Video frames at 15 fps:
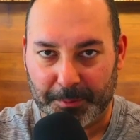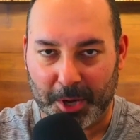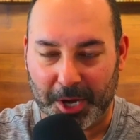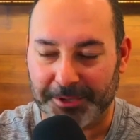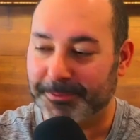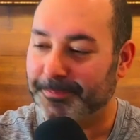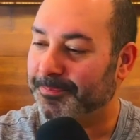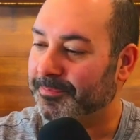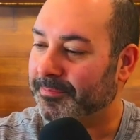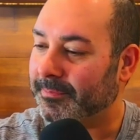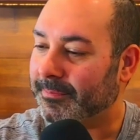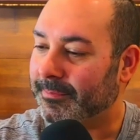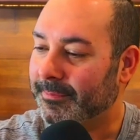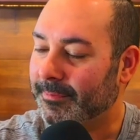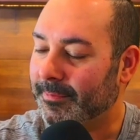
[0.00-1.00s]
I'll pause.
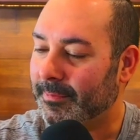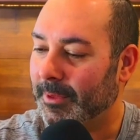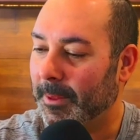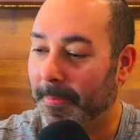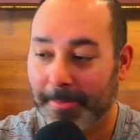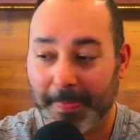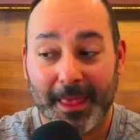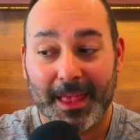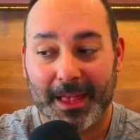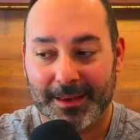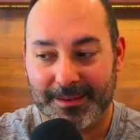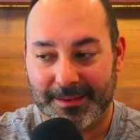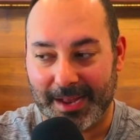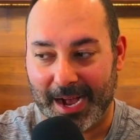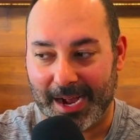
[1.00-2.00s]

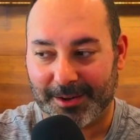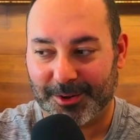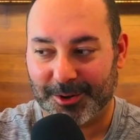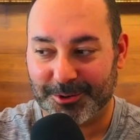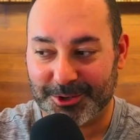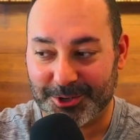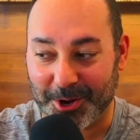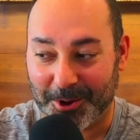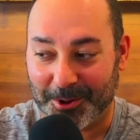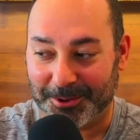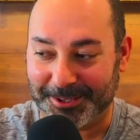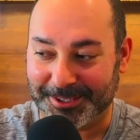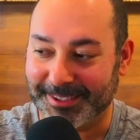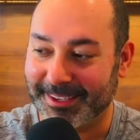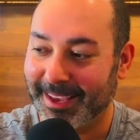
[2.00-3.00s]
Dr.
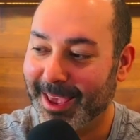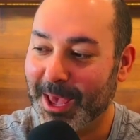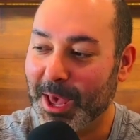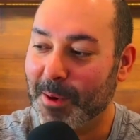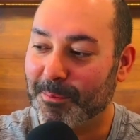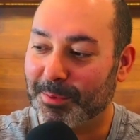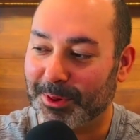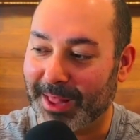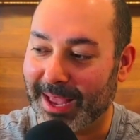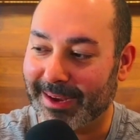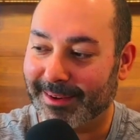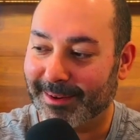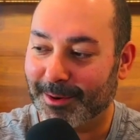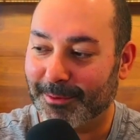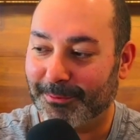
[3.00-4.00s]
Scholl's
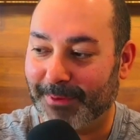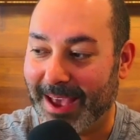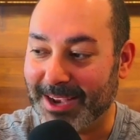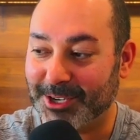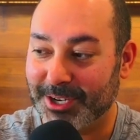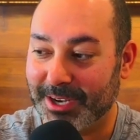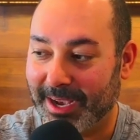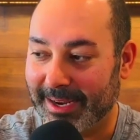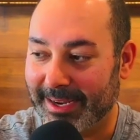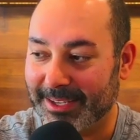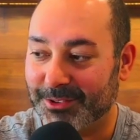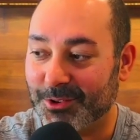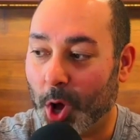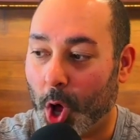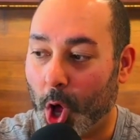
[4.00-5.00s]
plantar
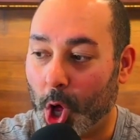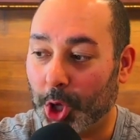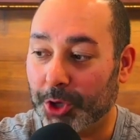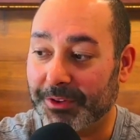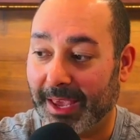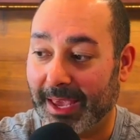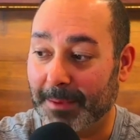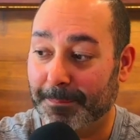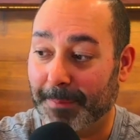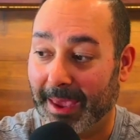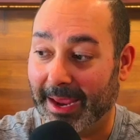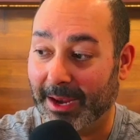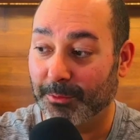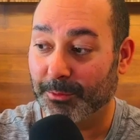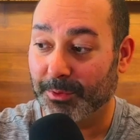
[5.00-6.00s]
fasciitis all-day
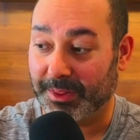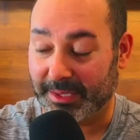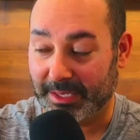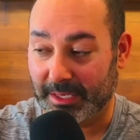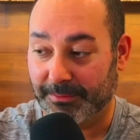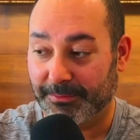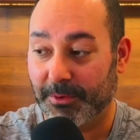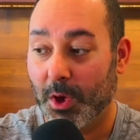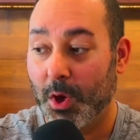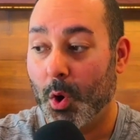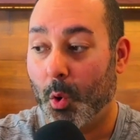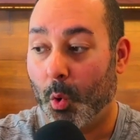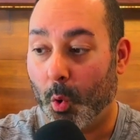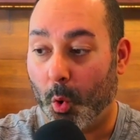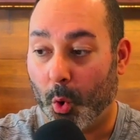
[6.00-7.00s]
pain relief
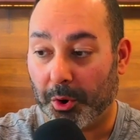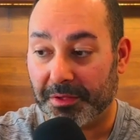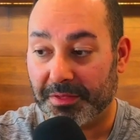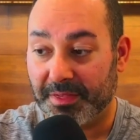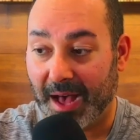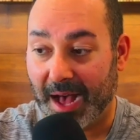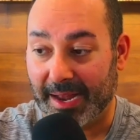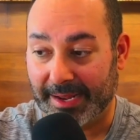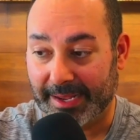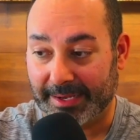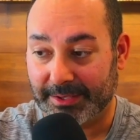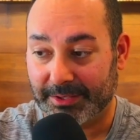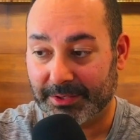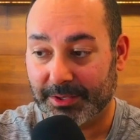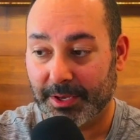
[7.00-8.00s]

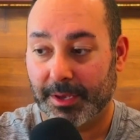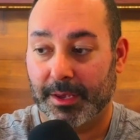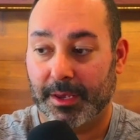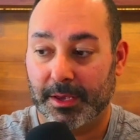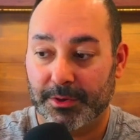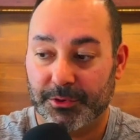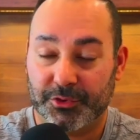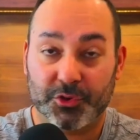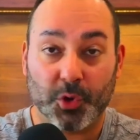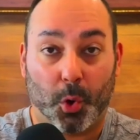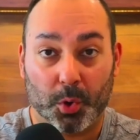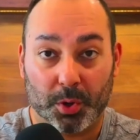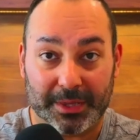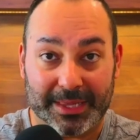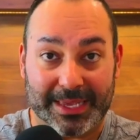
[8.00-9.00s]
orthotics
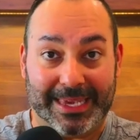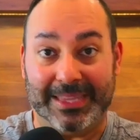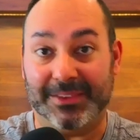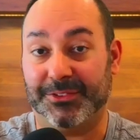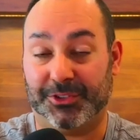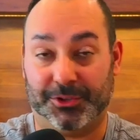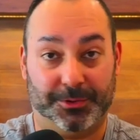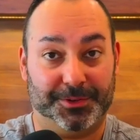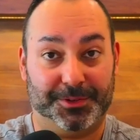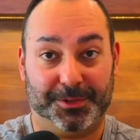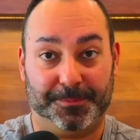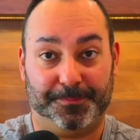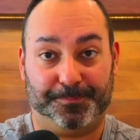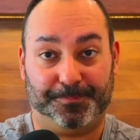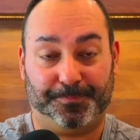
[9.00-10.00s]
sole
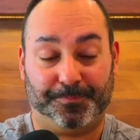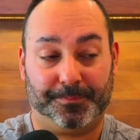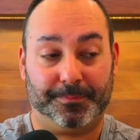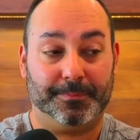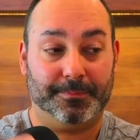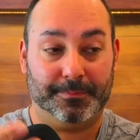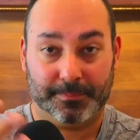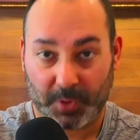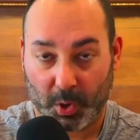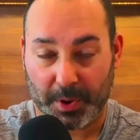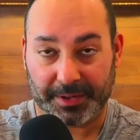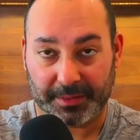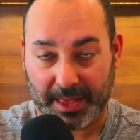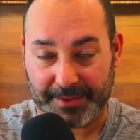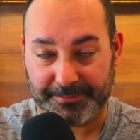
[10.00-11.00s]
inserts.
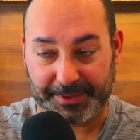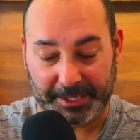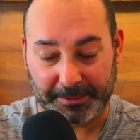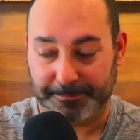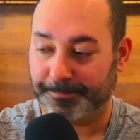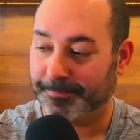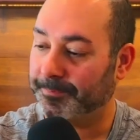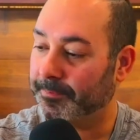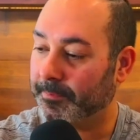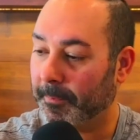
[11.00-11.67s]
Go ahead and laugh again.